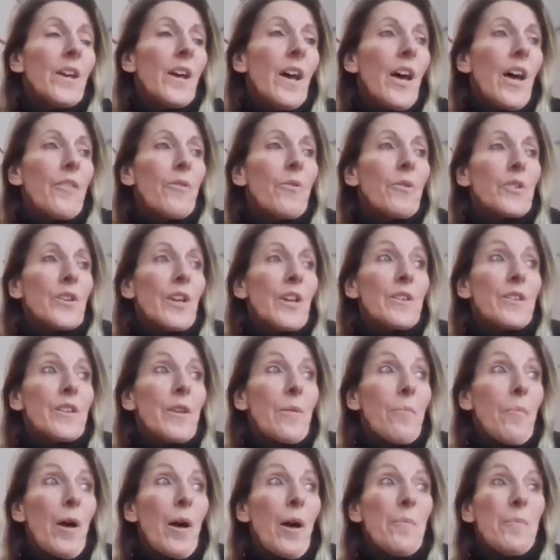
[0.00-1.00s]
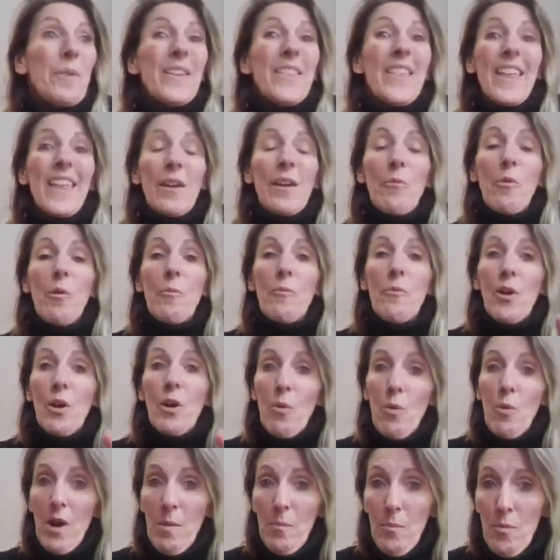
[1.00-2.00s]
Other times it might be they won't
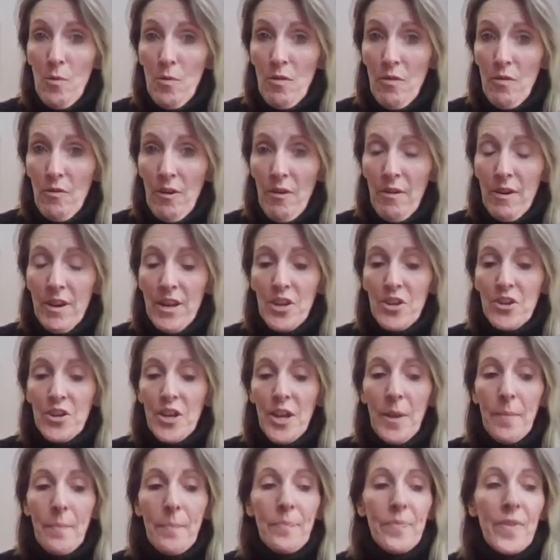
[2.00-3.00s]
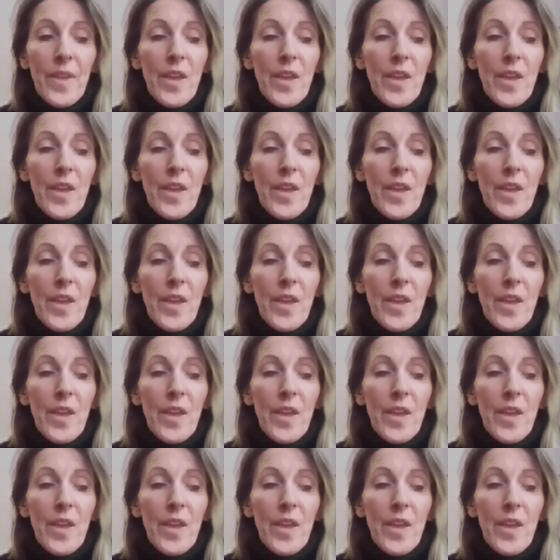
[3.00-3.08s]
require more of our energy.